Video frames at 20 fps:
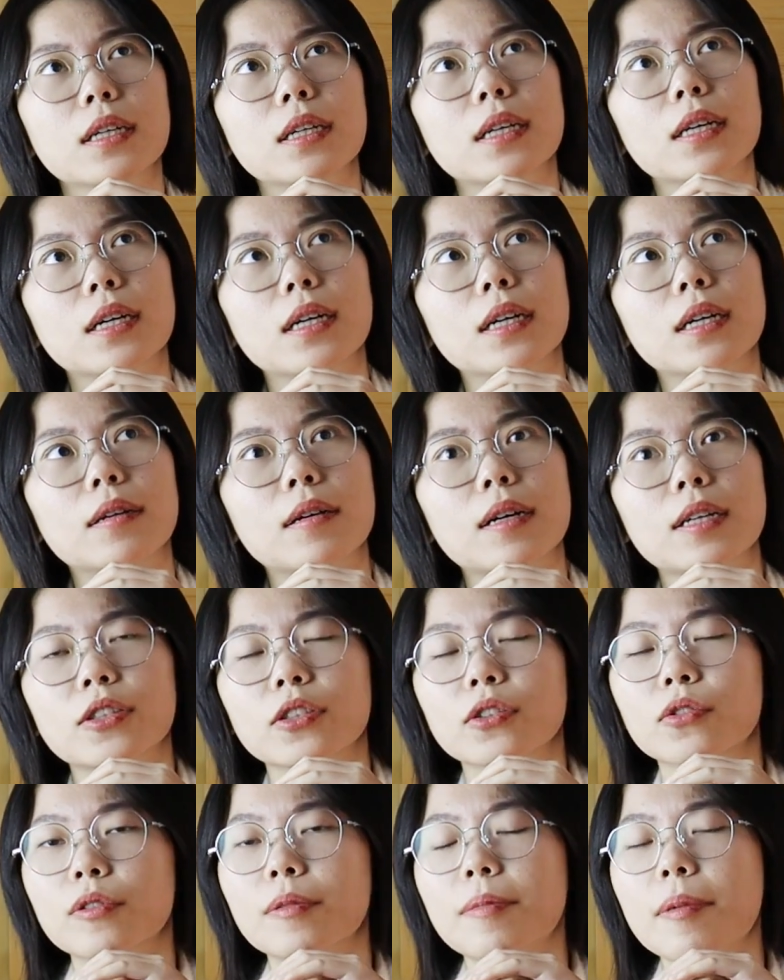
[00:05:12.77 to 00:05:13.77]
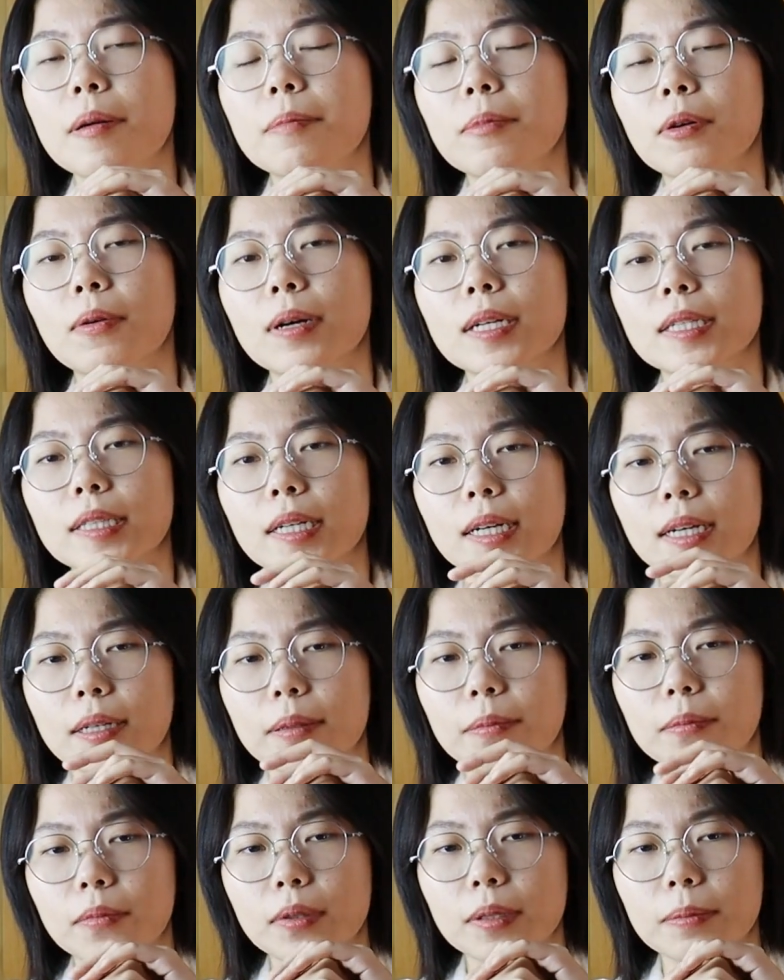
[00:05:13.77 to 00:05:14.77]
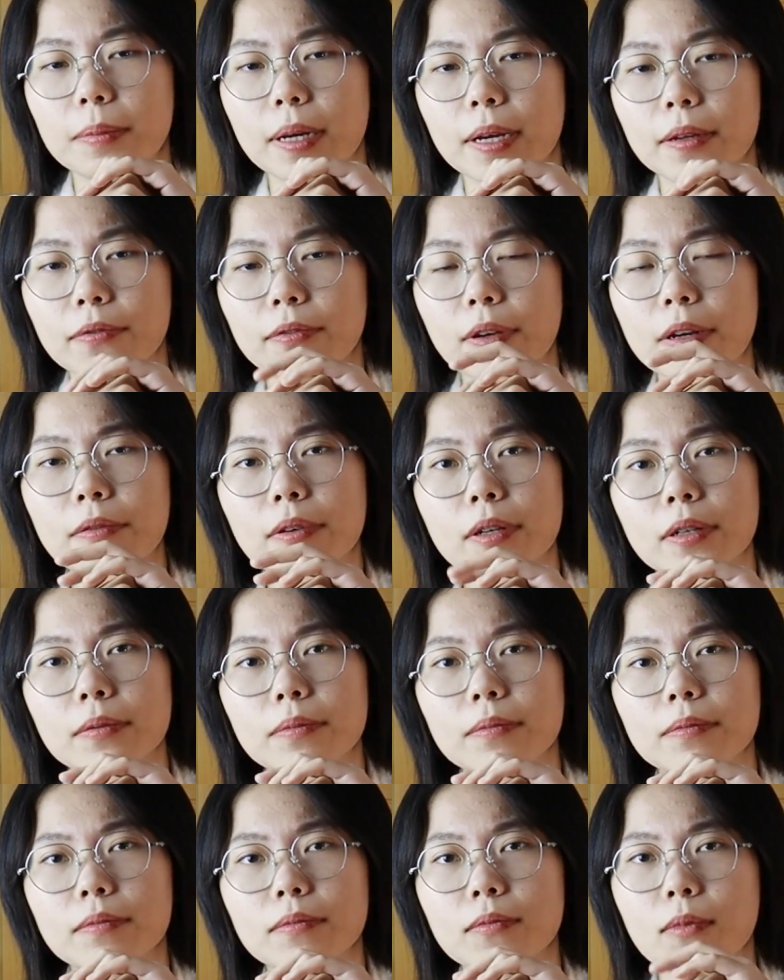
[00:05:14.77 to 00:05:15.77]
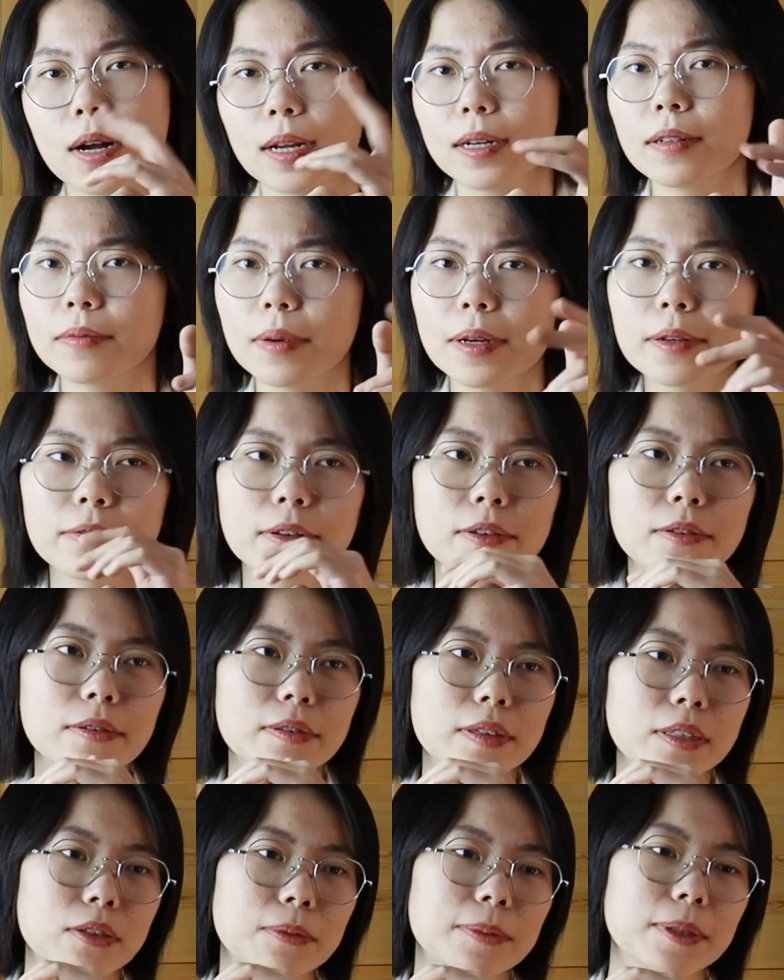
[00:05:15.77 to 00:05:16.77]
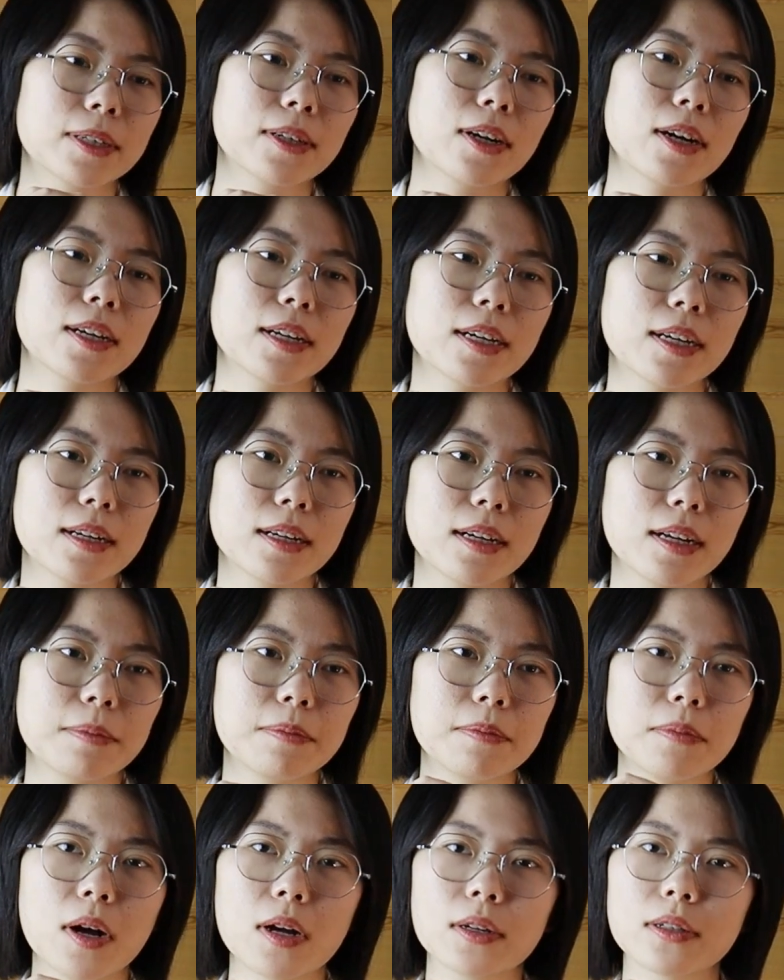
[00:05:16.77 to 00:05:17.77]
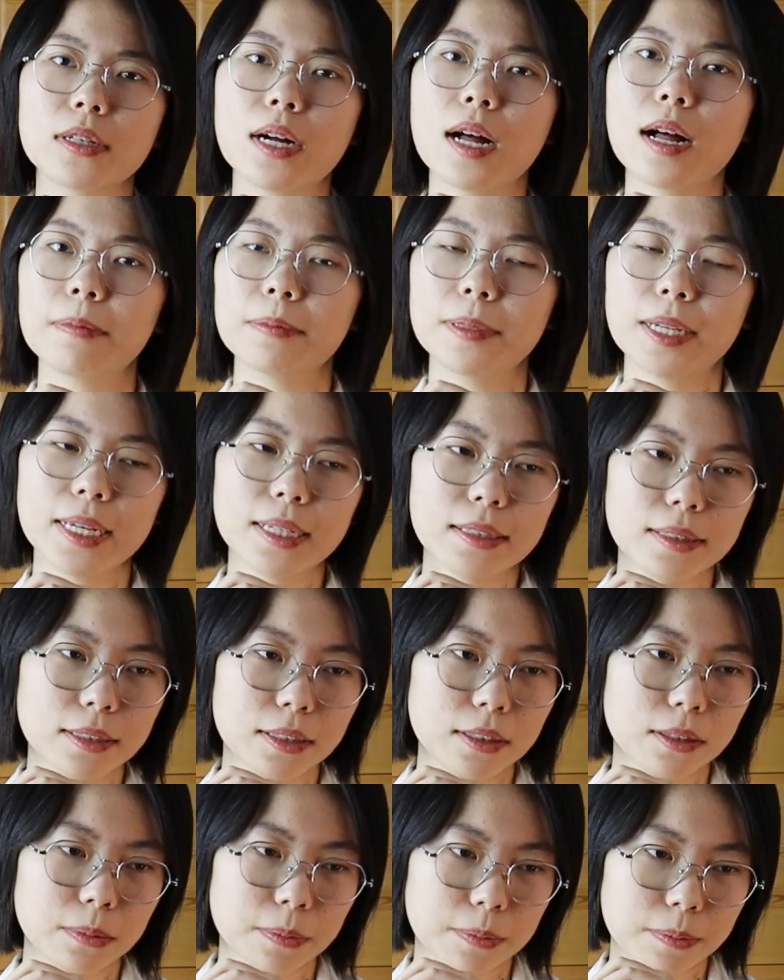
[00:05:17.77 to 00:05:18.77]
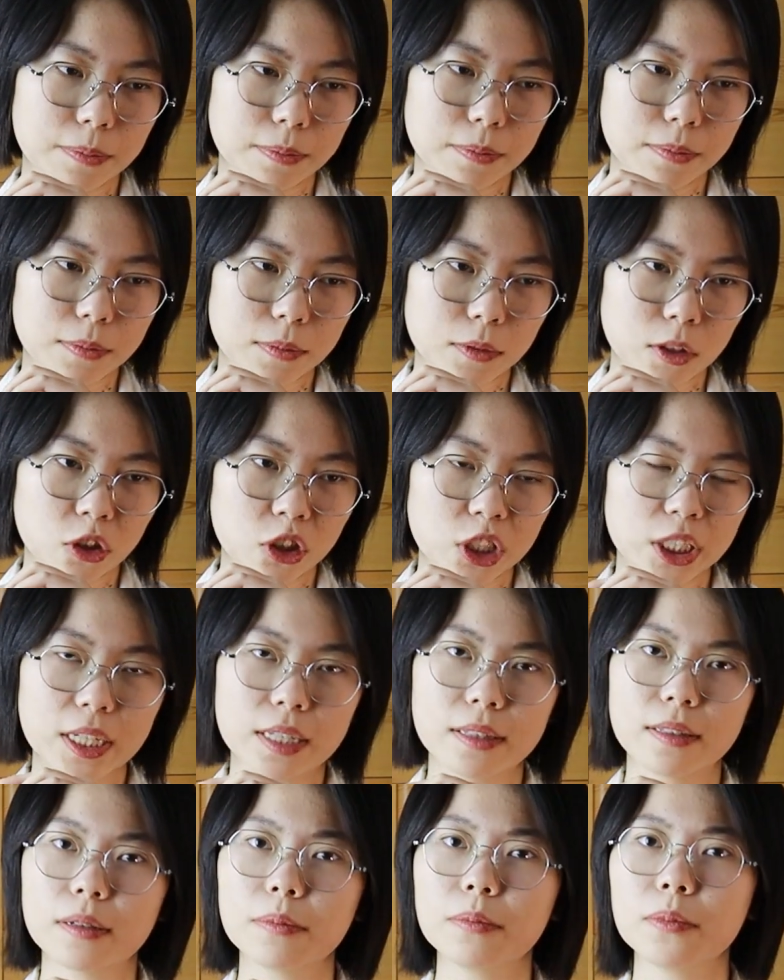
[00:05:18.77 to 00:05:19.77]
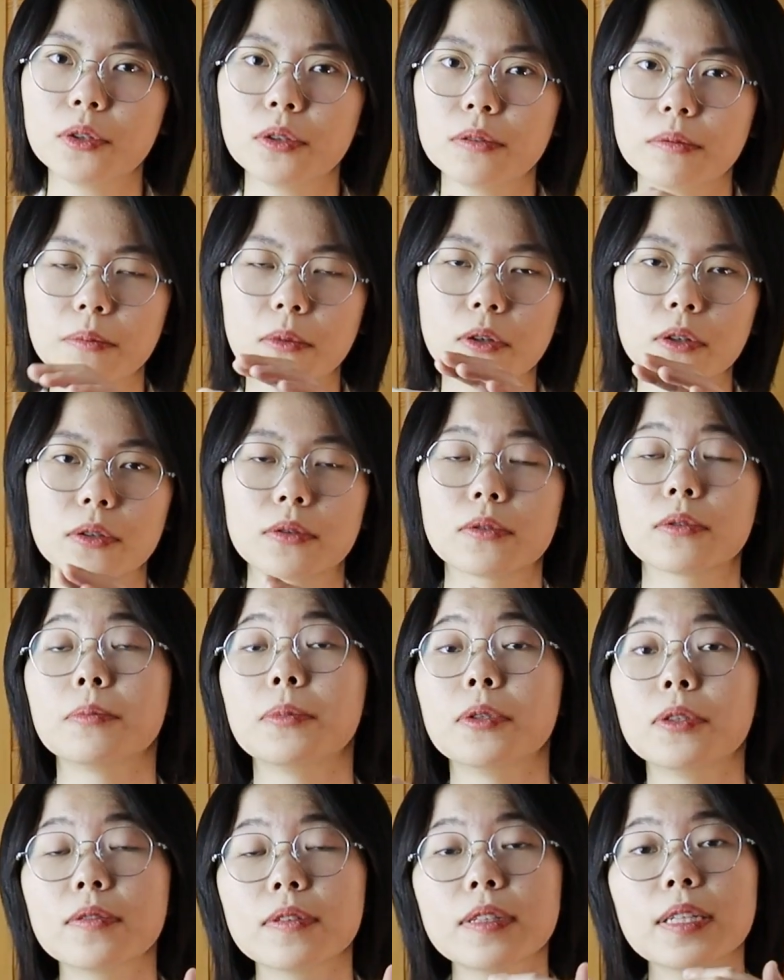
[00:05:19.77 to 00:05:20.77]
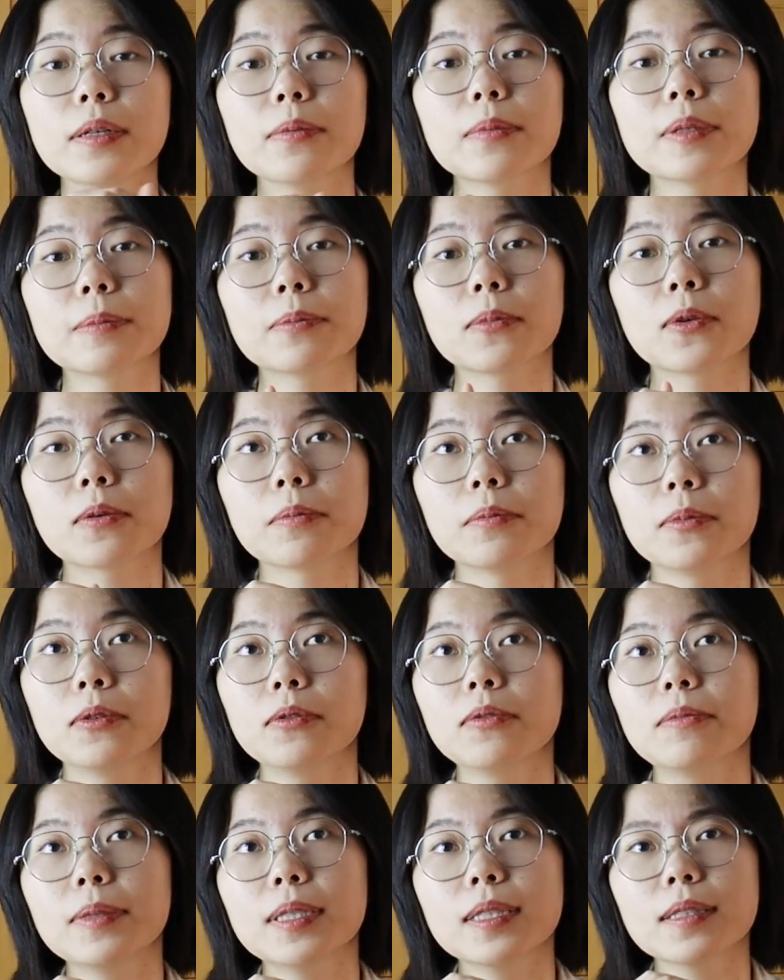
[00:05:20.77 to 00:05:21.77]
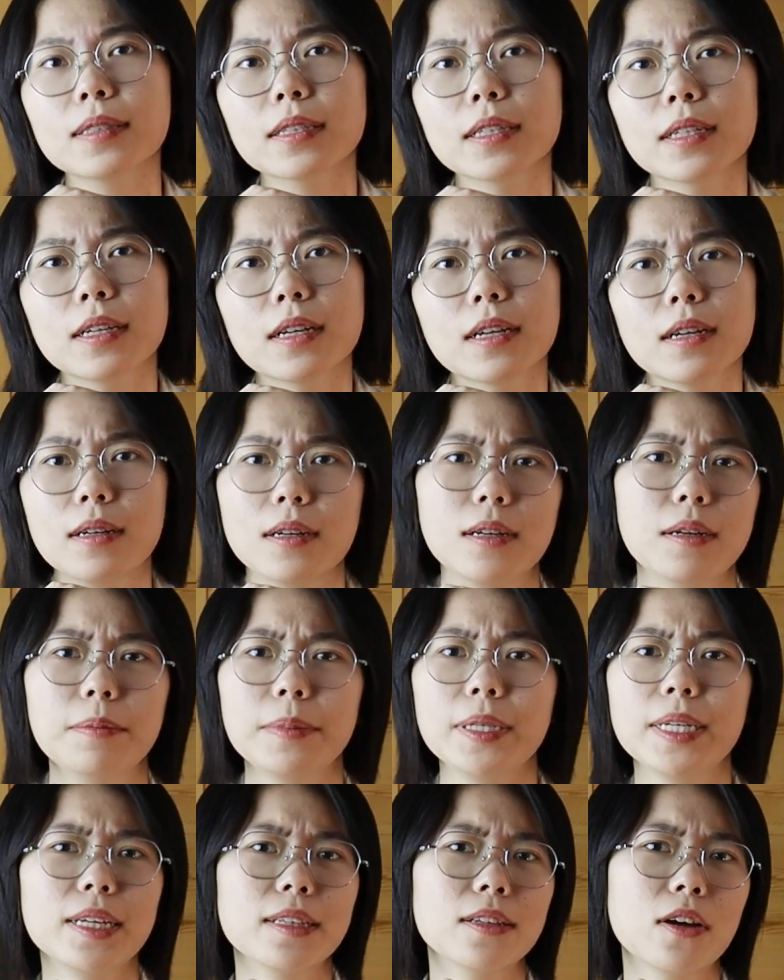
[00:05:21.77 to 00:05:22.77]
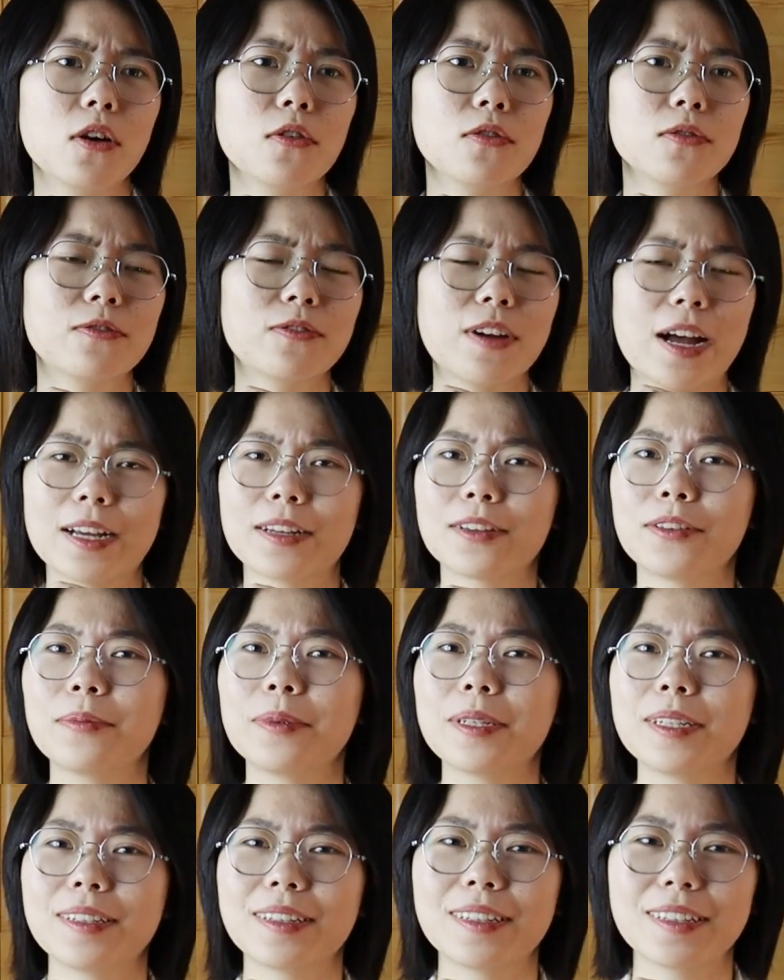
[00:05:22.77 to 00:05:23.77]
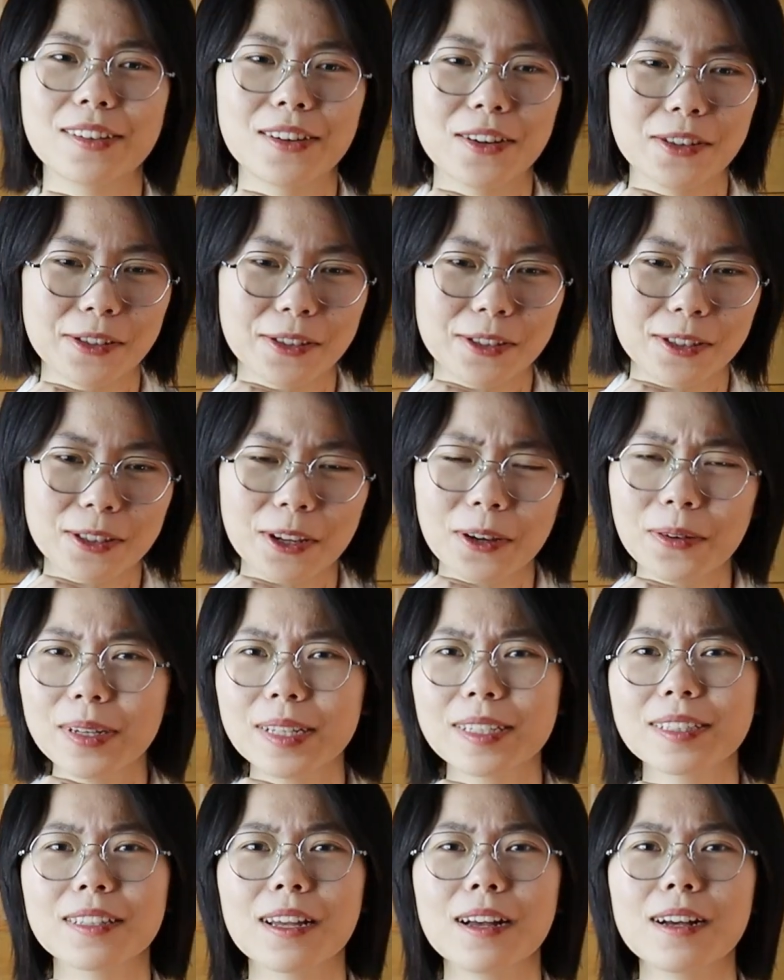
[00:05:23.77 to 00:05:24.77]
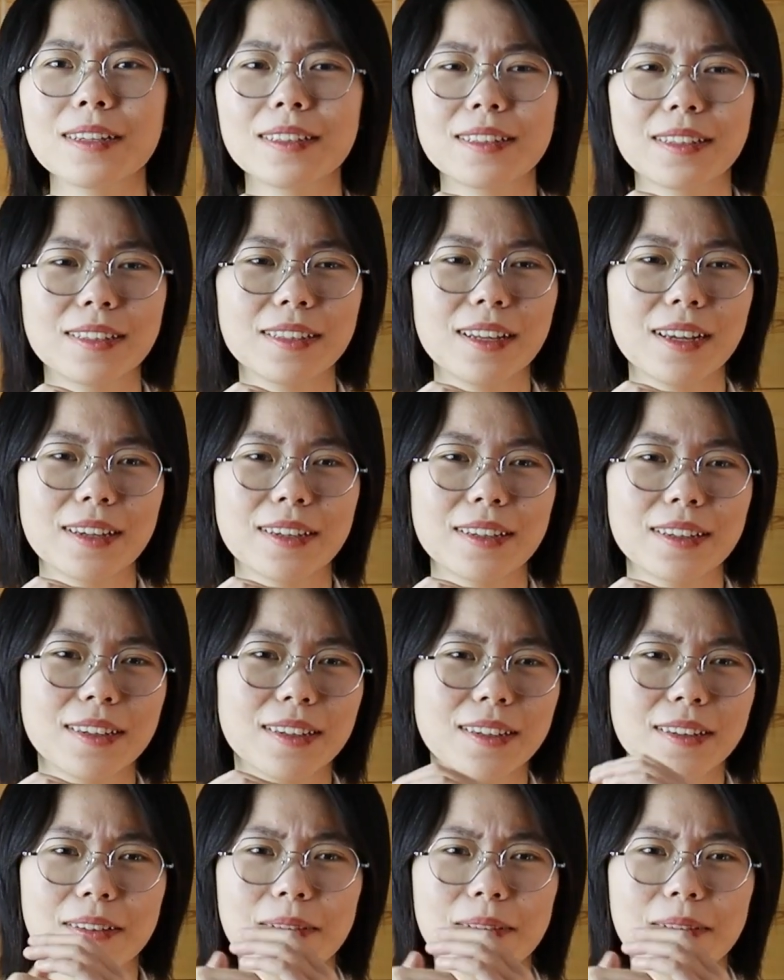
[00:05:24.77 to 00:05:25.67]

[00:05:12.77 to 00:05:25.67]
I just remember one time when one of my favorite VTuber got a model update. She can then move more smoothly with more movement. Me and the whole fan community got so excited, like...